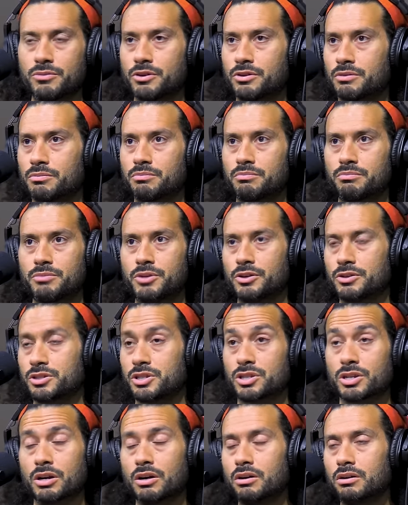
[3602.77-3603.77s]
your your
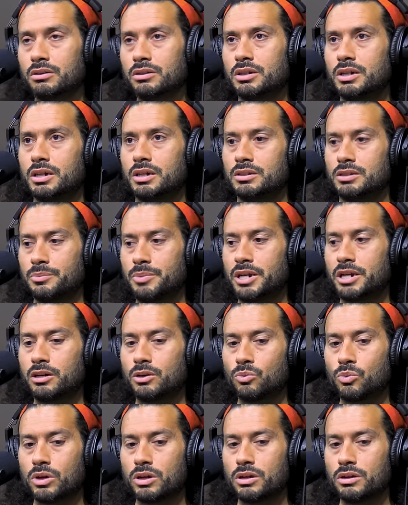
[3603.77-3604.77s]
skull, depending
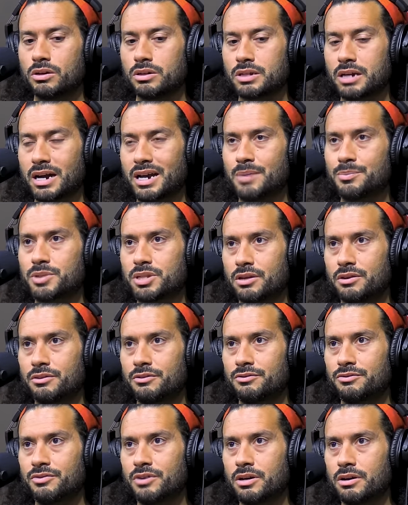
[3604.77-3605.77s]
on what types
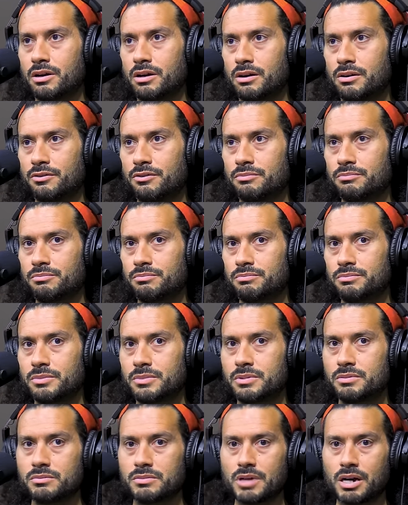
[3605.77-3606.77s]
of uh,
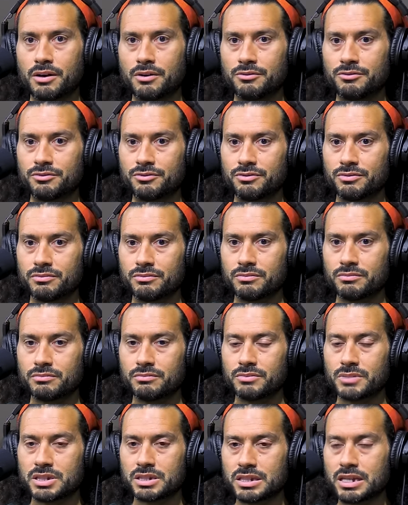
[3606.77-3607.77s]
of
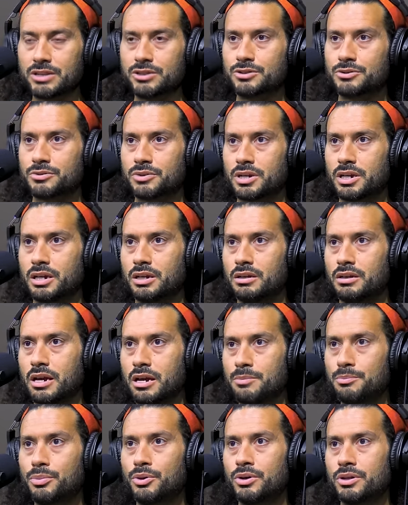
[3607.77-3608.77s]
sensory
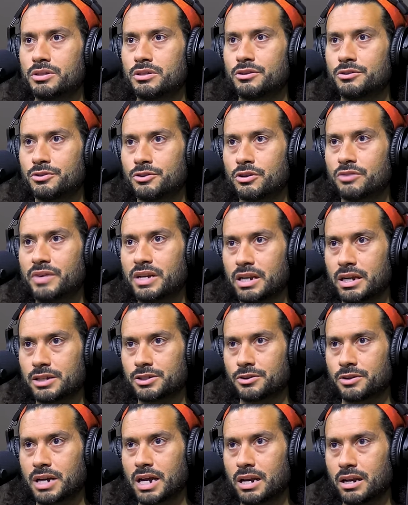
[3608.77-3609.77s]
inputs your nerve
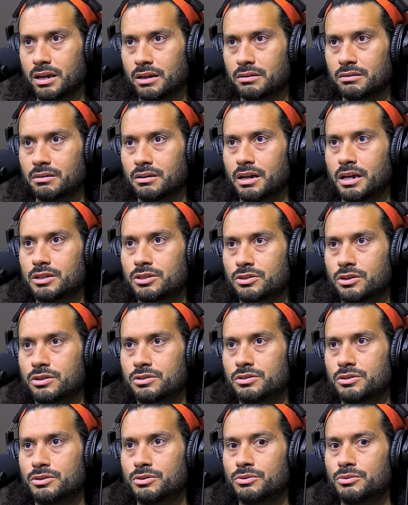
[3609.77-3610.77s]
endings are getting, it
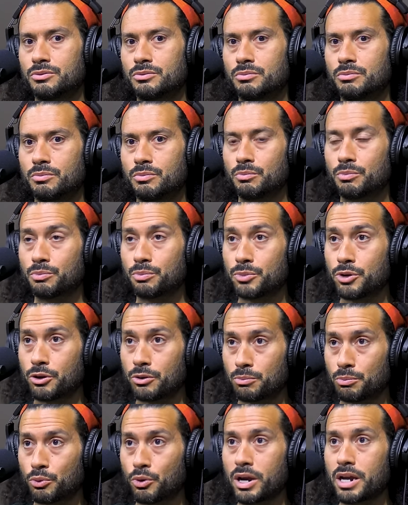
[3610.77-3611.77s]
starts to
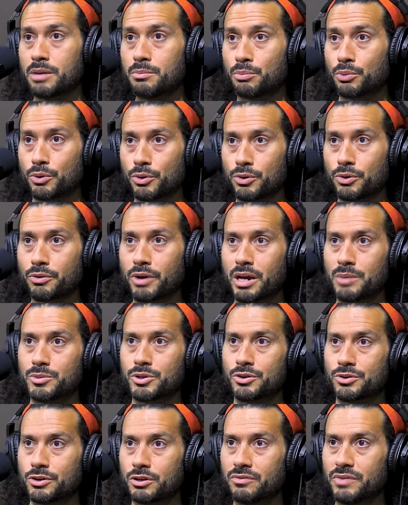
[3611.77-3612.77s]
your brain programs
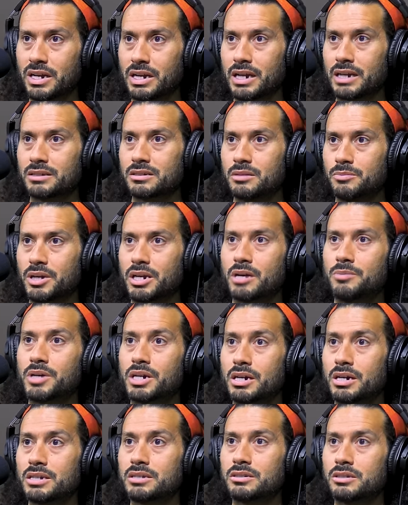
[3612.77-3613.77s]
your nerve endings to become
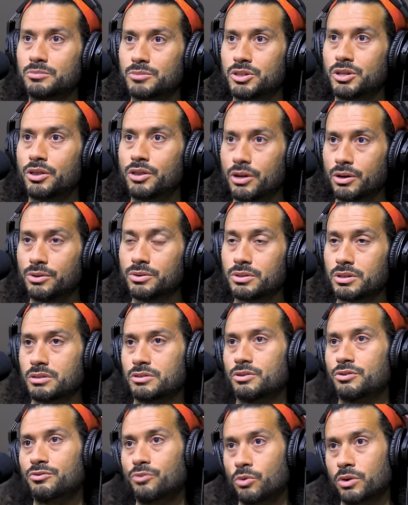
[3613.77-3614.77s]
accustomed to those.
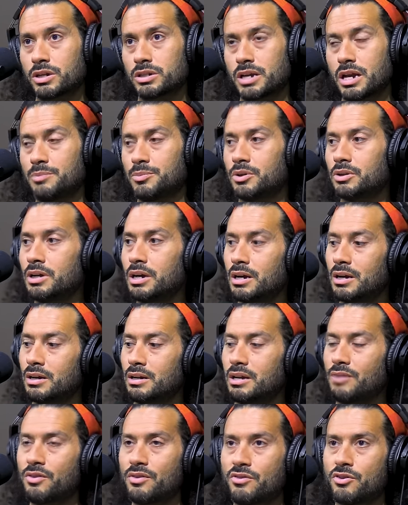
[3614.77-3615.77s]
So, for example,
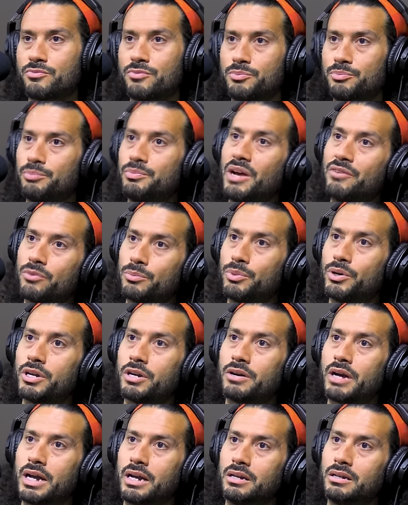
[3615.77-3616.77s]
if you've ever ever put
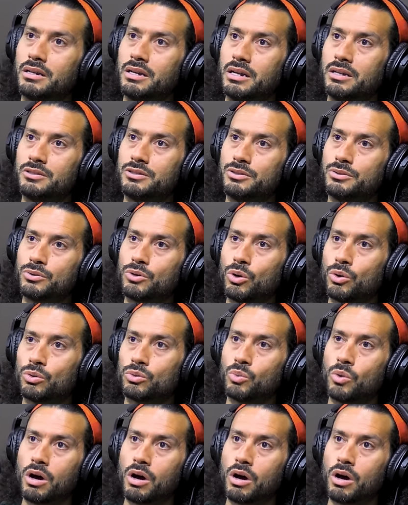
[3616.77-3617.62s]
your hand into cold